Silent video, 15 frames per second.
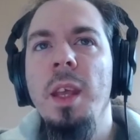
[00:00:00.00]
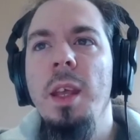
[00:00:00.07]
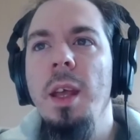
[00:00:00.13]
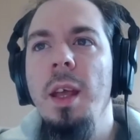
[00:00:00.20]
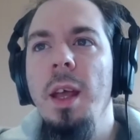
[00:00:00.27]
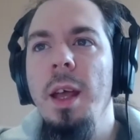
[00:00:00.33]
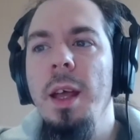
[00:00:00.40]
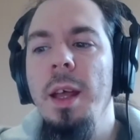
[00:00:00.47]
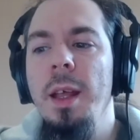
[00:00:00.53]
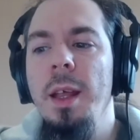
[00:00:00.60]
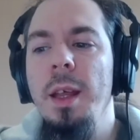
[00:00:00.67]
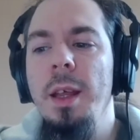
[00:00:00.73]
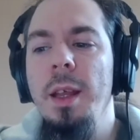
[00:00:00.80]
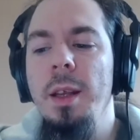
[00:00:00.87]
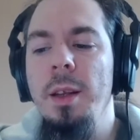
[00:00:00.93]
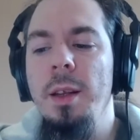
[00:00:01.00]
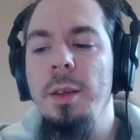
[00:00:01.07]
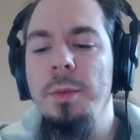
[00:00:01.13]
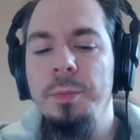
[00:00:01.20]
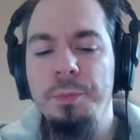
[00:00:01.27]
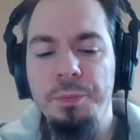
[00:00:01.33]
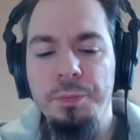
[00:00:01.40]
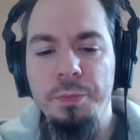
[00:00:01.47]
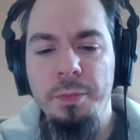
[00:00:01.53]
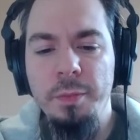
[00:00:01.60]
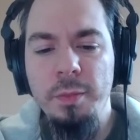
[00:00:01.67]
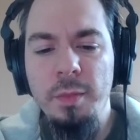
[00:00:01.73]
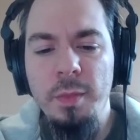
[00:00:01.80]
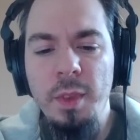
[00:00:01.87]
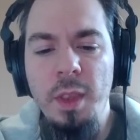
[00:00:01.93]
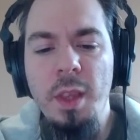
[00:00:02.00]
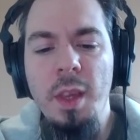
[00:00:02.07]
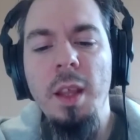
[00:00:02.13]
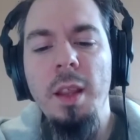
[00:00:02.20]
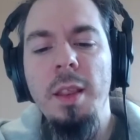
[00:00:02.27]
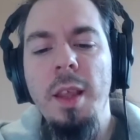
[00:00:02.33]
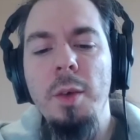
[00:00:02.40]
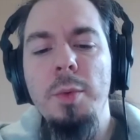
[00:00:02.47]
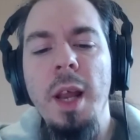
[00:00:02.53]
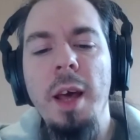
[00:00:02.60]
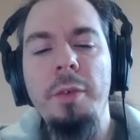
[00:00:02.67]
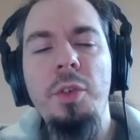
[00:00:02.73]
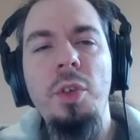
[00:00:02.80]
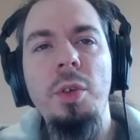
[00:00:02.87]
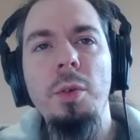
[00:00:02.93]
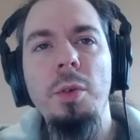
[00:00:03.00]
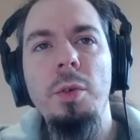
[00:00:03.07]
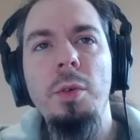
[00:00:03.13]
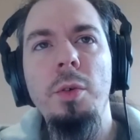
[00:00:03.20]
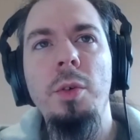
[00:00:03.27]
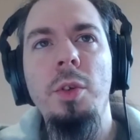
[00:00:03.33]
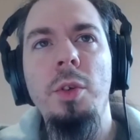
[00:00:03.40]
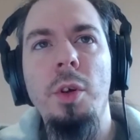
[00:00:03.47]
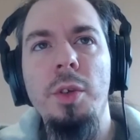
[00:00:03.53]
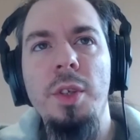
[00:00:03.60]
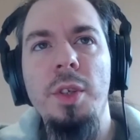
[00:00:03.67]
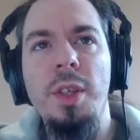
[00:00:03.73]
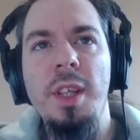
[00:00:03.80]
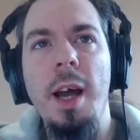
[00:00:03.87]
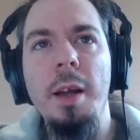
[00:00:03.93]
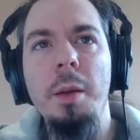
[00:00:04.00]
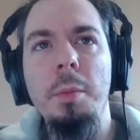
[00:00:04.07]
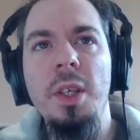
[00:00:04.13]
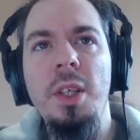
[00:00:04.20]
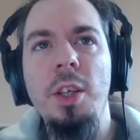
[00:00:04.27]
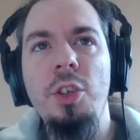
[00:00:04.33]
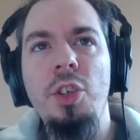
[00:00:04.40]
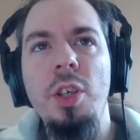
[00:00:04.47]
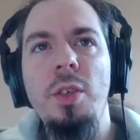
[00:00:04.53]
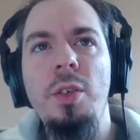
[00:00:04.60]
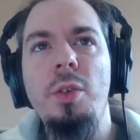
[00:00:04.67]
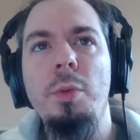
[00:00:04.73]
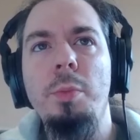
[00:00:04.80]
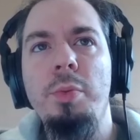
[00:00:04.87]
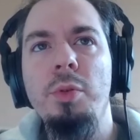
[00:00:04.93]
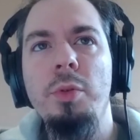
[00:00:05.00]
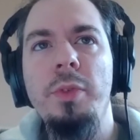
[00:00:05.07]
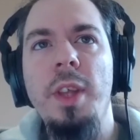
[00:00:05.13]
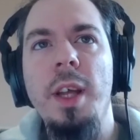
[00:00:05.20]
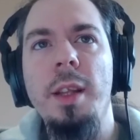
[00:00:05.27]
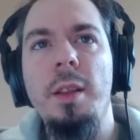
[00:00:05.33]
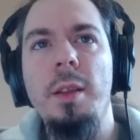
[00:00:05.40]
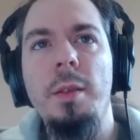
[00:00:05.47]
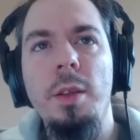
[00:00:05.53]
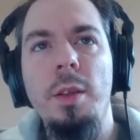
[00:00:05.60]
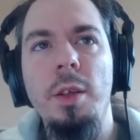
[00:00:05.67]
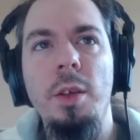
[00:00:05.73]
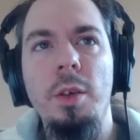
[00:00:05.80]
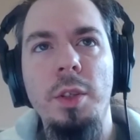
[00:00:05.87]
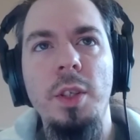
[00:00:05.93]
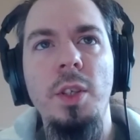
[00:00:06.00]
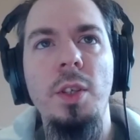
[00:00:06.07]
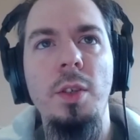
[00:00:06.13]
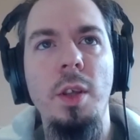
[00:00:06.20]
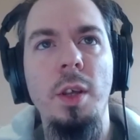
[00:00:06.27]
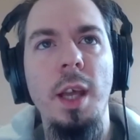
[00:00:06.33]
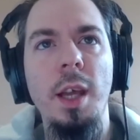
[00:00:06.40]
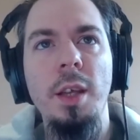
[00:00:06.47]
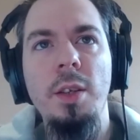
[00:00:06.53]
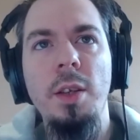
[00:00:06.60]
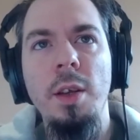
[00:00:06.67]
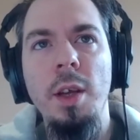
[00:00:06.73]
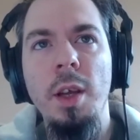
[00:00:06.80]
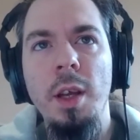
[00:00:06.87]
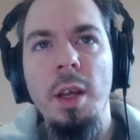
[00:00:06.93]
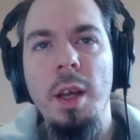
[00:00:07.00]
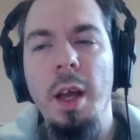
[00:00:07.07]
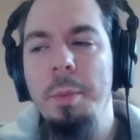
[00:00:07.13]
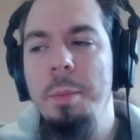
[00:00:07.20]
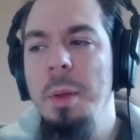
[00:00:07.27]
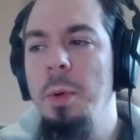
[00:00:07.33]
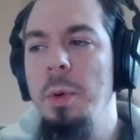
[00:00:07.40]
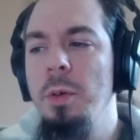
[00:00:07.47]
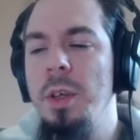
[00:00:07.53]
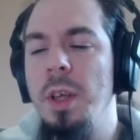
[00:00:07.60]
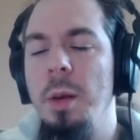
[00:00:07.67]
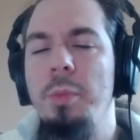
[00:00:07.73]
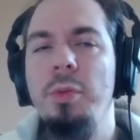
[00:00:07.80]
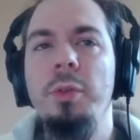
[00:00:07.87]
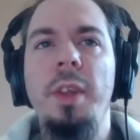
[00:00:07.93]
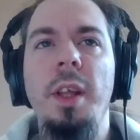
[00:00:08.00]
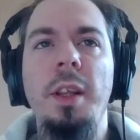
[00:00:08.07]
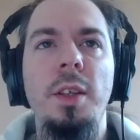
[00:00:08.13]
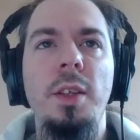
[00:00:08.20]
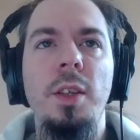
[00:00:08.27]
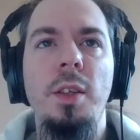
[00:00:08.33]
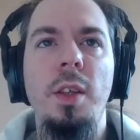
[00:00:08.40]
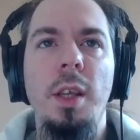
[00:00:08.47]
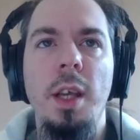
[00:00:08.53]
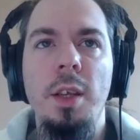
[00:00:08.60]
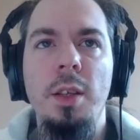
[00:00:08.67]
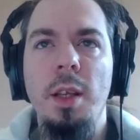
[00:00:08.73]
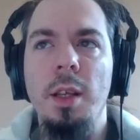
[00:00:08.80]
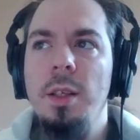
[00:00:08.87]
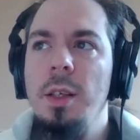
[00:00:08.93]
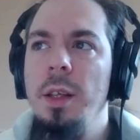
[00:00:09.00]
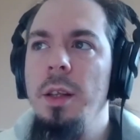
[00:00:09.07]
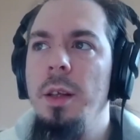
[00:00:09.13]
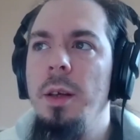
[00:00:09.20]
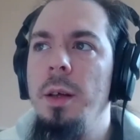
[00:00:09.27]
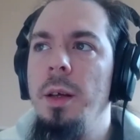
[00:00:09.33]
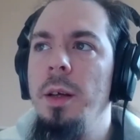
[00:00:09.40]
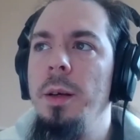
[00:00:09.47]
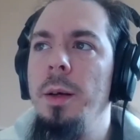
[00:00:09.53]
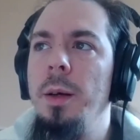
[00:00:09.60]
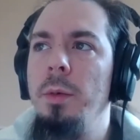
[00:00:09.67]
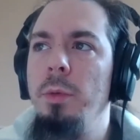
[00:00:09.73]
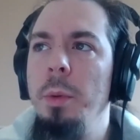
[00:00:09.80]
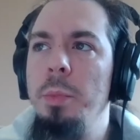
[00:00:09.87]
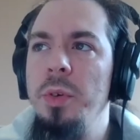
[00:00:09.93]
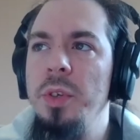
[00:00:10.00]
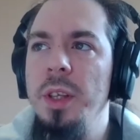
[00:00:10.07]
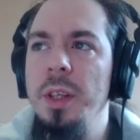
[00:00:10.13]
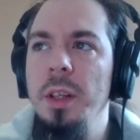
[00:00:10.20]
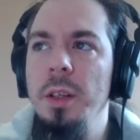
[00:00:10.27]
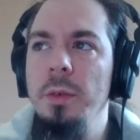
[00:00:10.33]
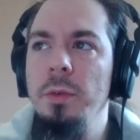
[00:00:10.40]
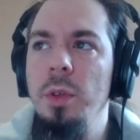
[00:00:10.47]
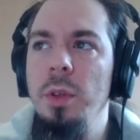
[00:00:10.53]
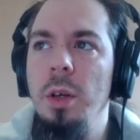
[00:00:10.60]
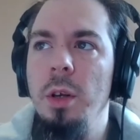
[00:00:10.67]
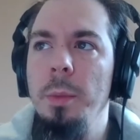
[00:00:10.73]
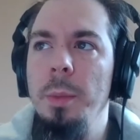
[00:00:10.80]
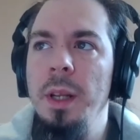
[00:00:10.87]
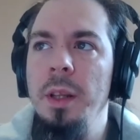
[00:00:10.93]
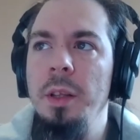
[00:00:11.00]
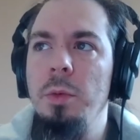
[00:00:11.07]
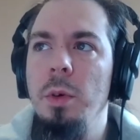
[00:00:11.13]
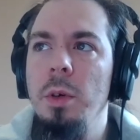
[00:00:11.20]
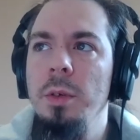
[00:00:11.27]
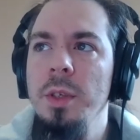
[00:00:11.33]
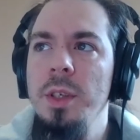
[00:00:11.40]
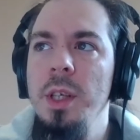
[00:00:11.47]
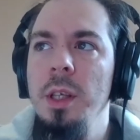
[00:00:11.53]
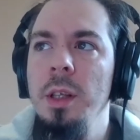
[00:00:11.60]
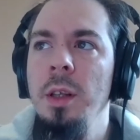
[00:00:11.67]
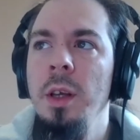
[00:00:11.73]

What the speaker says: And they will have to, sign messages to prove that, this is the case. And people who can prove that this is the case can send a representative to the Global Network Council.